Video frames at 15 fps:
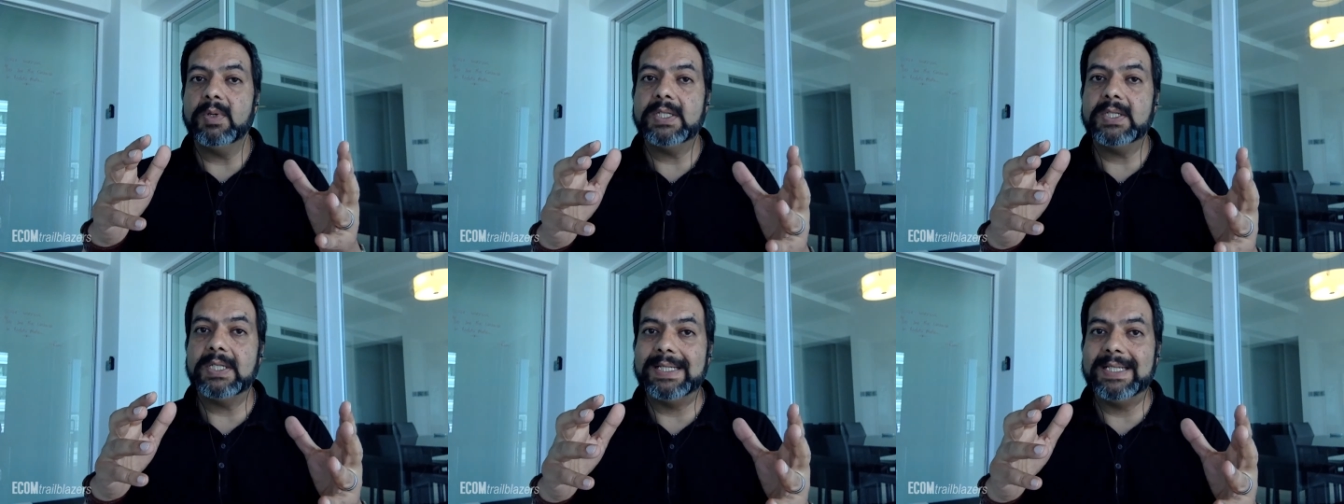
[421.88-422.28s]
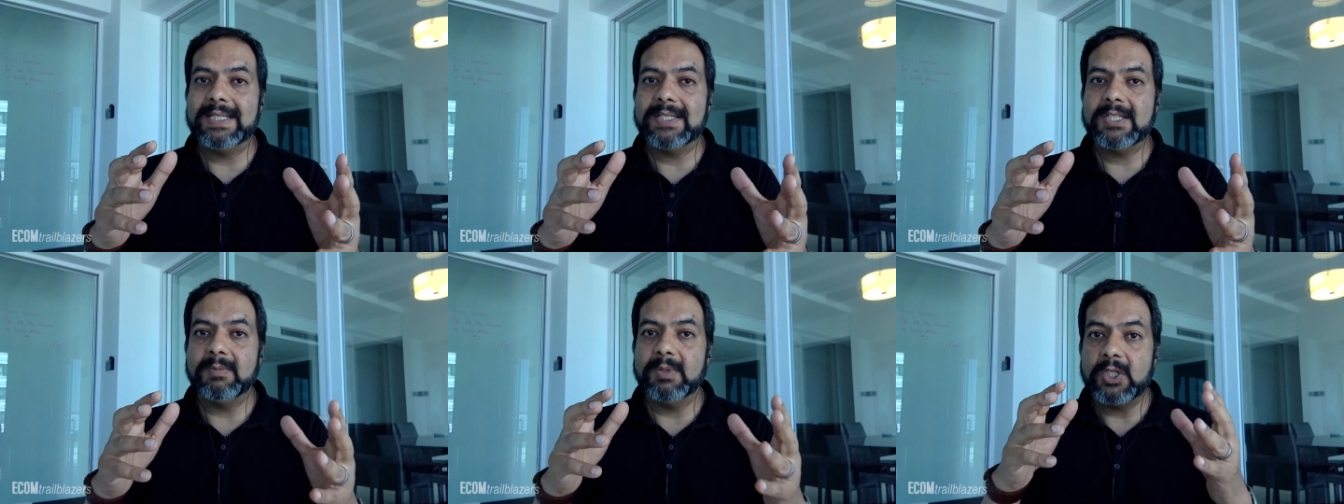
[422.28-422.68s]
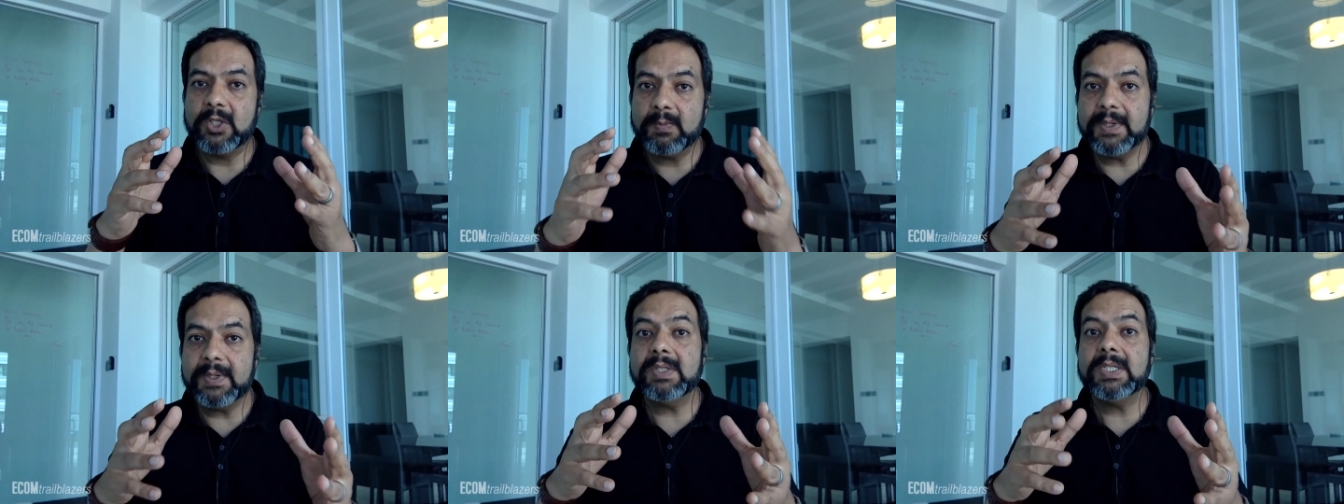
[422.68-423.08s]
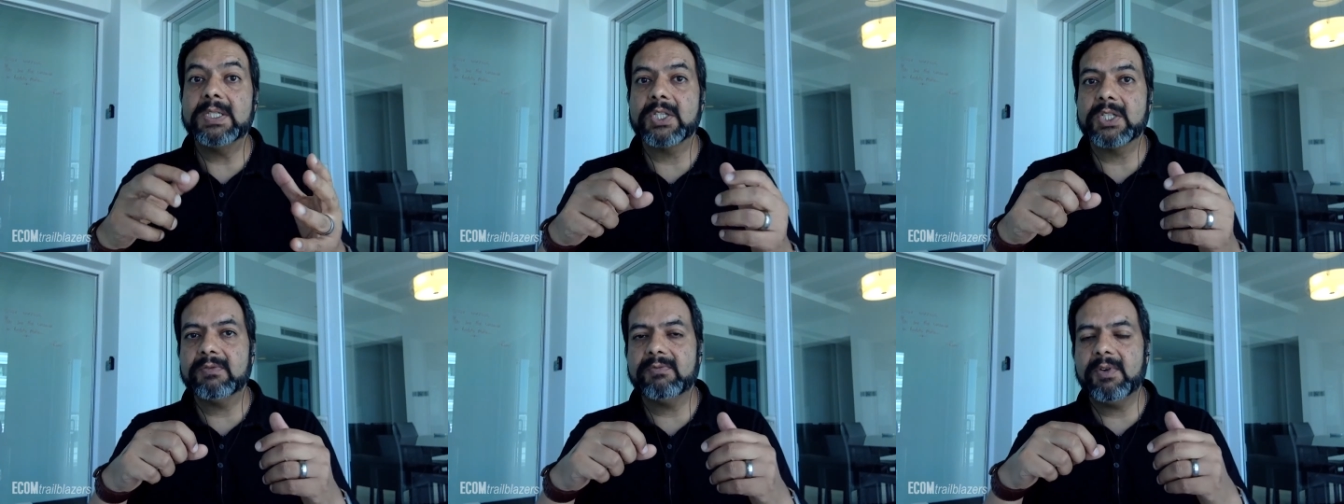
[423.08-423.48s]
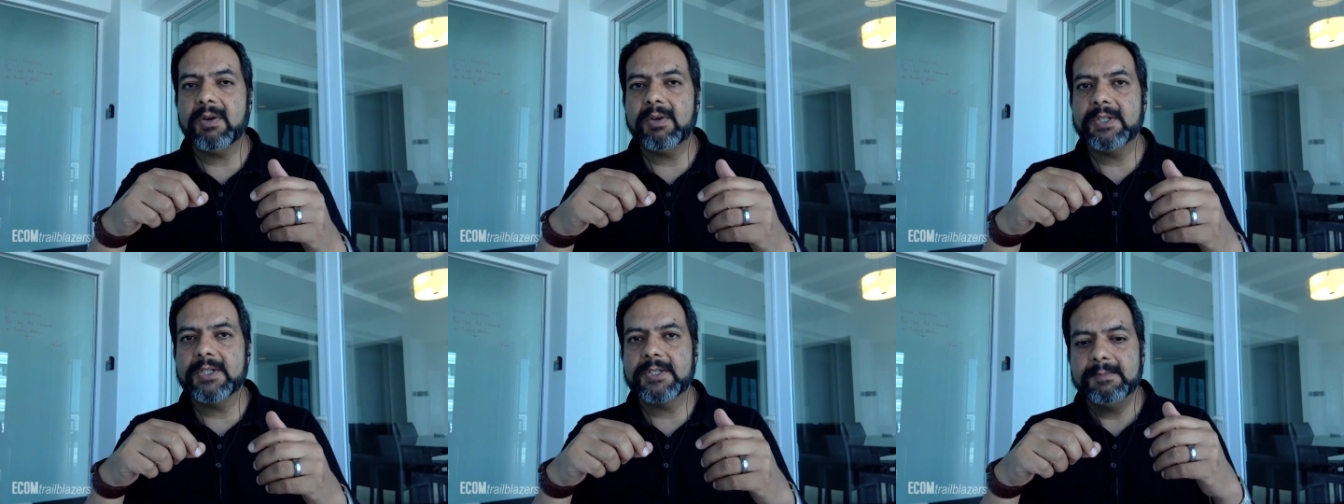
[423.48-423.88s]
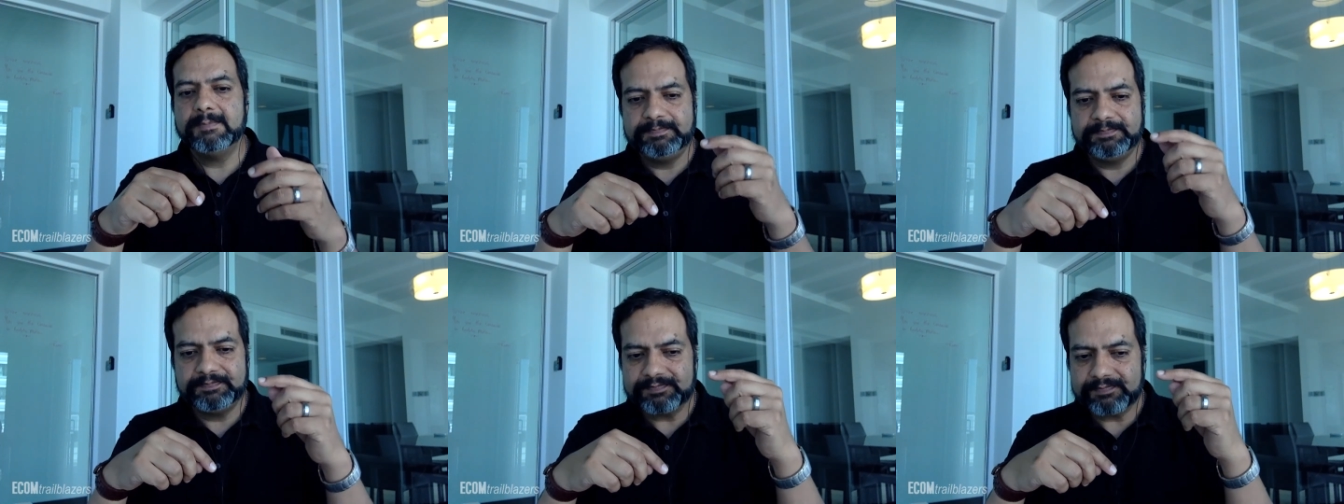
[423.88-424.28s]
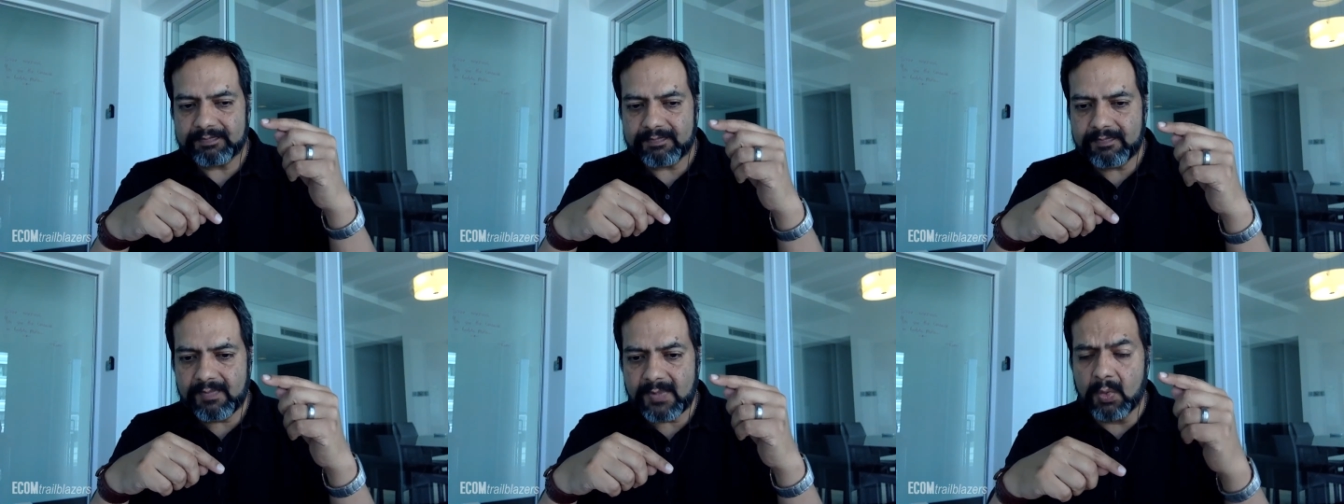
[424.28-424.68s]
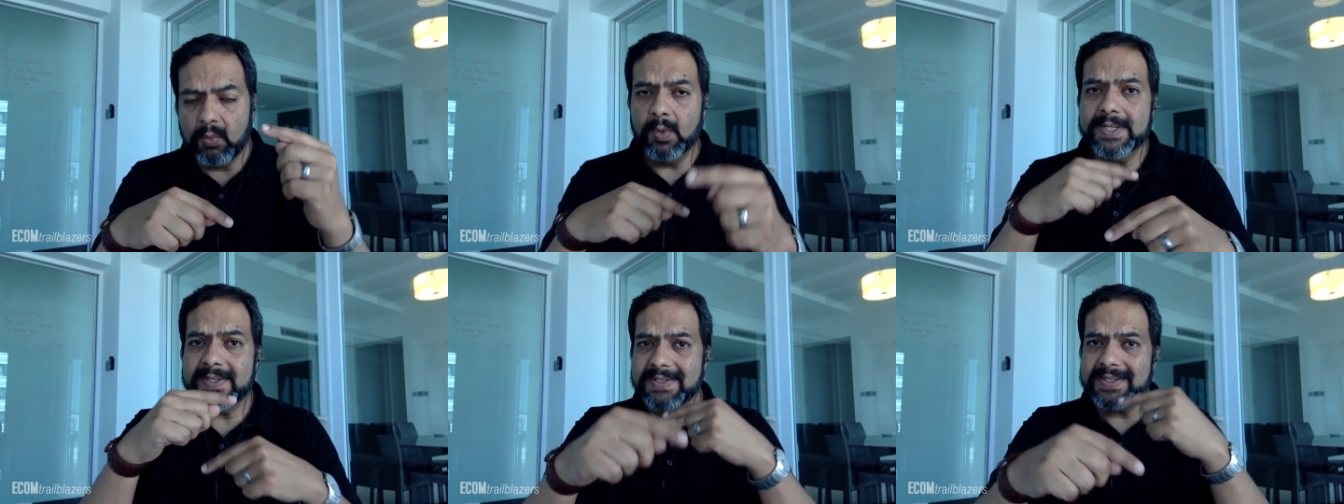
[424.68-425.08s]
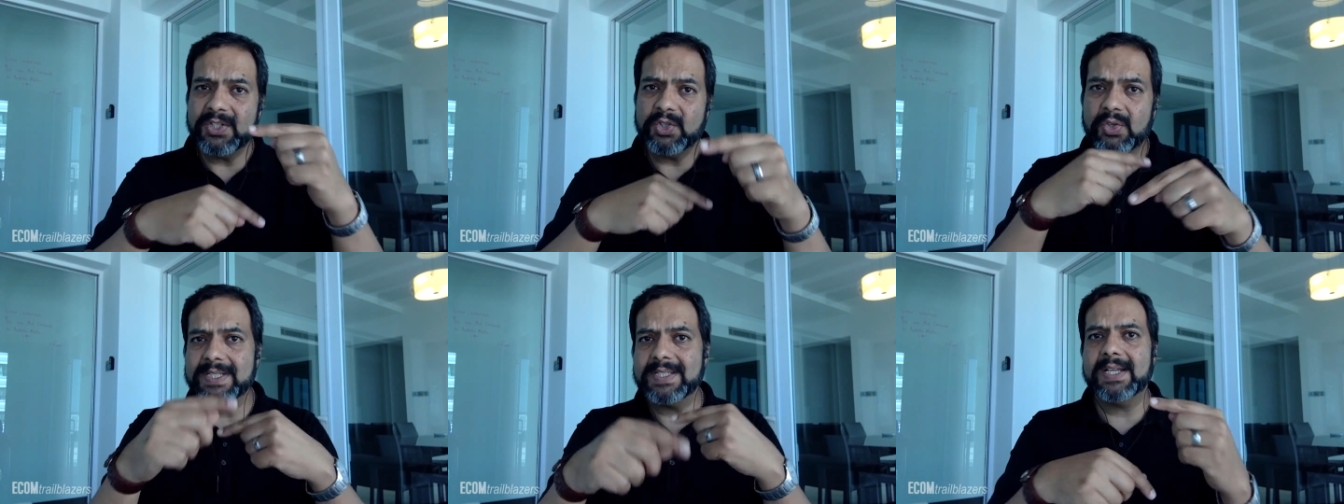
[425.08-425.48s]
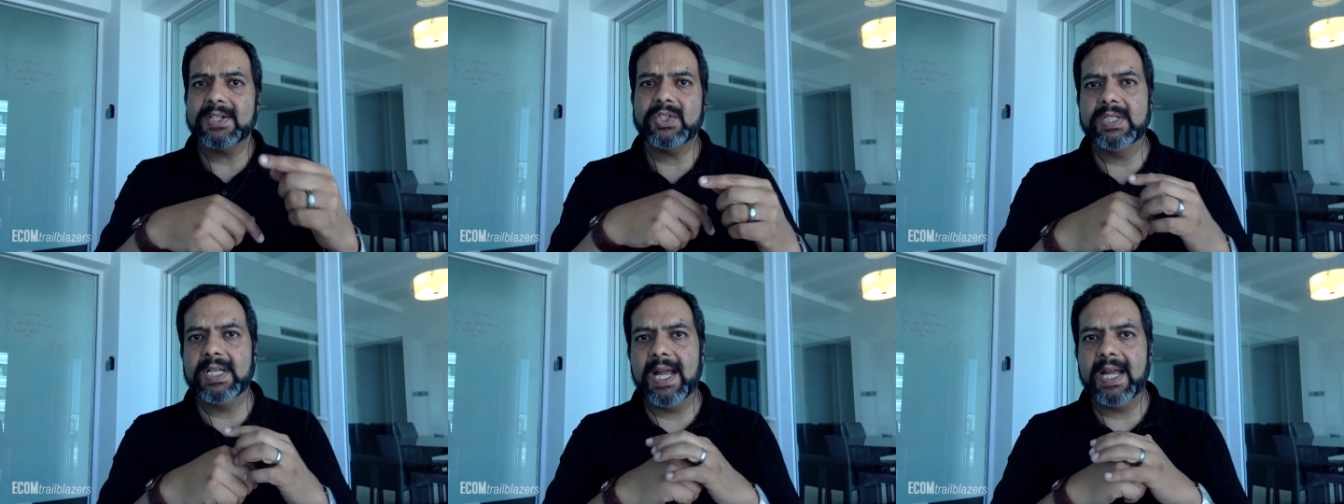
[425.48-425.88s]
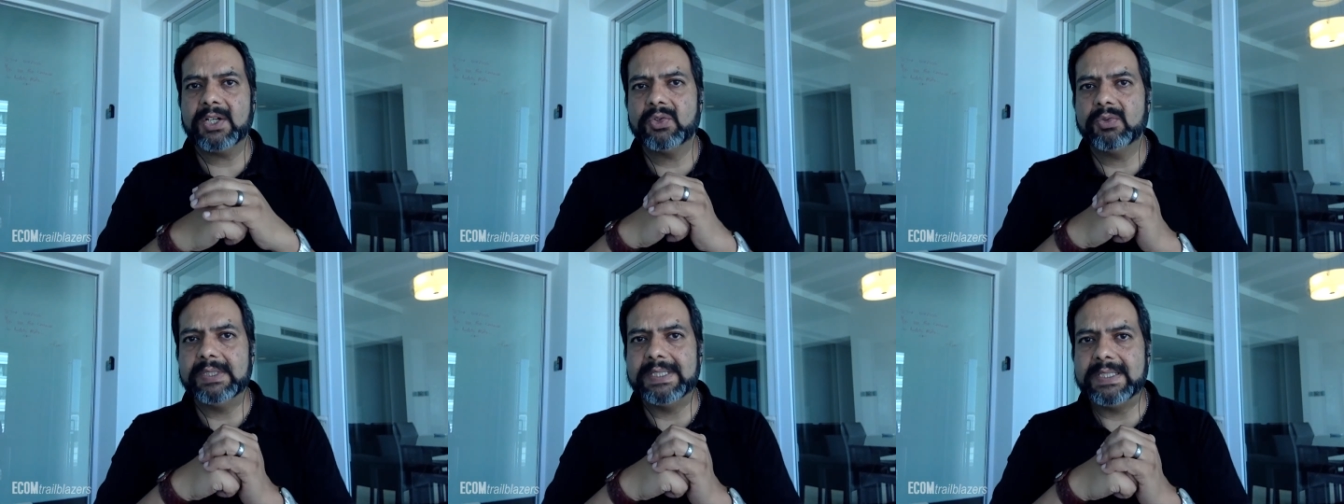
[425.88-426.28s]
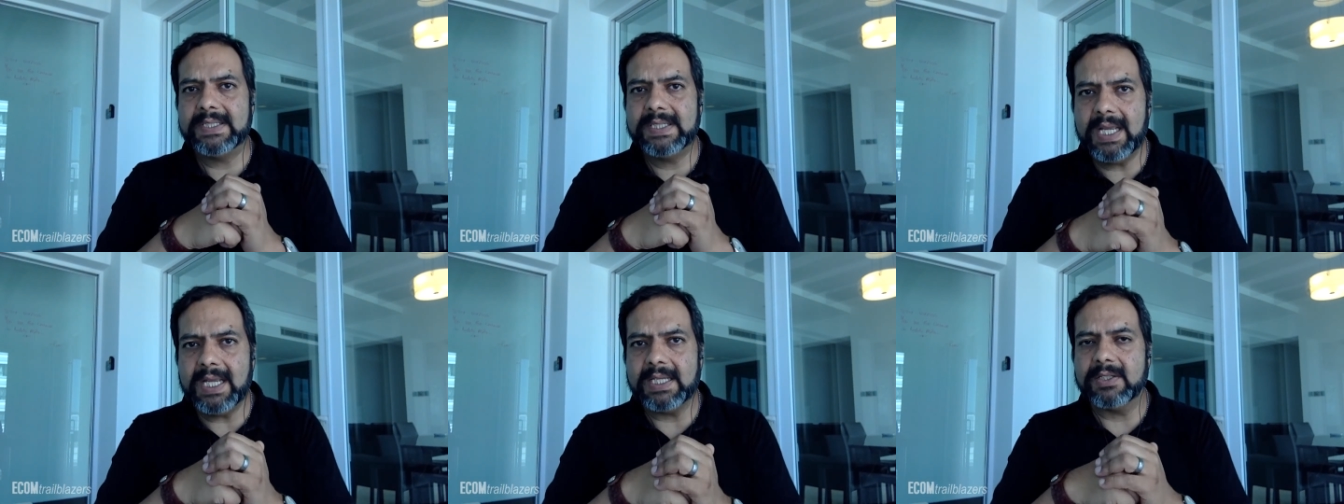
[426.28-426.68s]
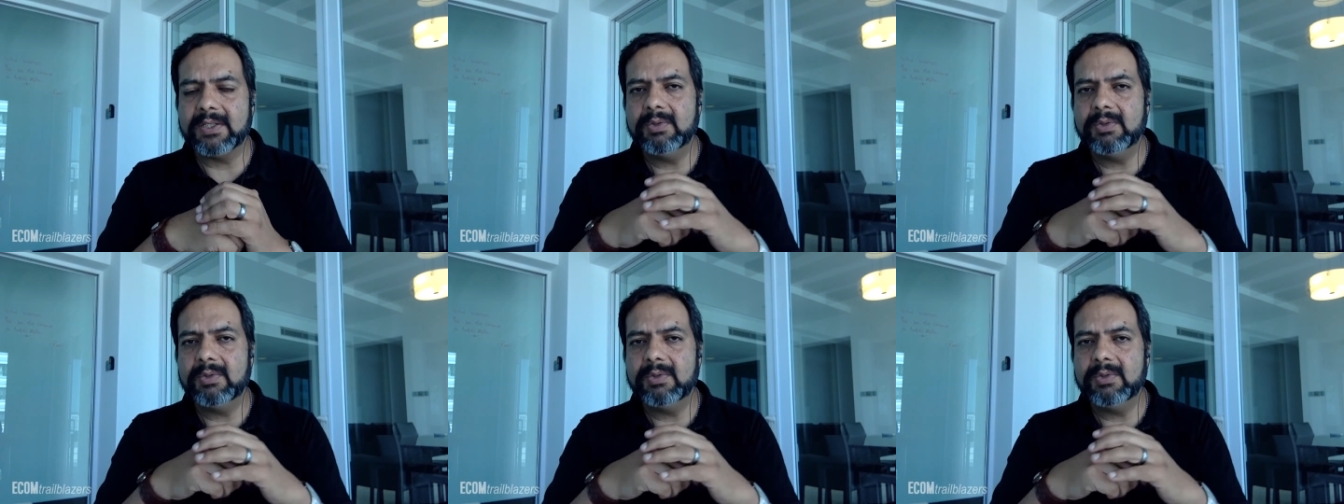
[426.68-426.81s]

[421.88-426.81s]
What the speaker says: get some experience as far as what does a transaction actually take.